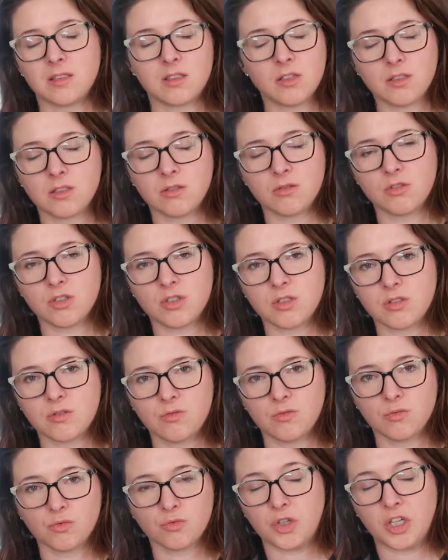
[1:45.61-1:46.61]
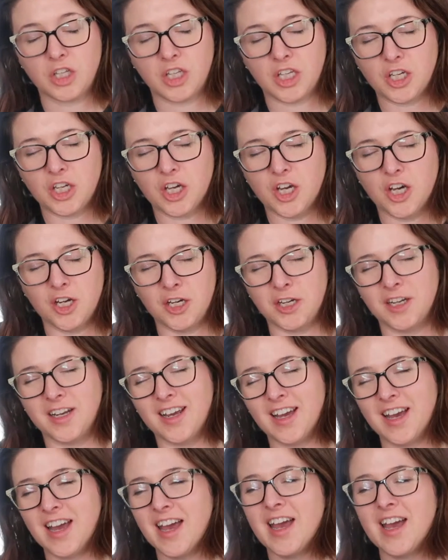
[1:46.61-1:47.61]
also just really good.
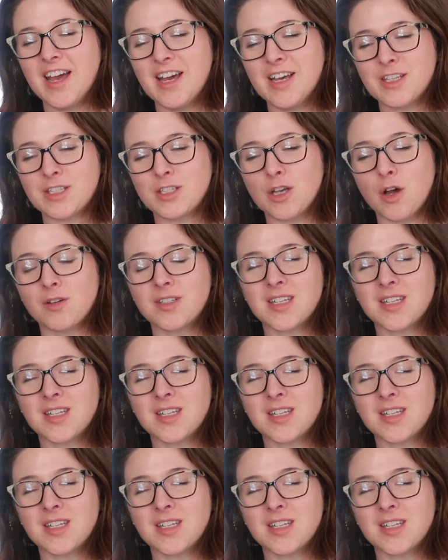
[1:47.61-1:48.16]
So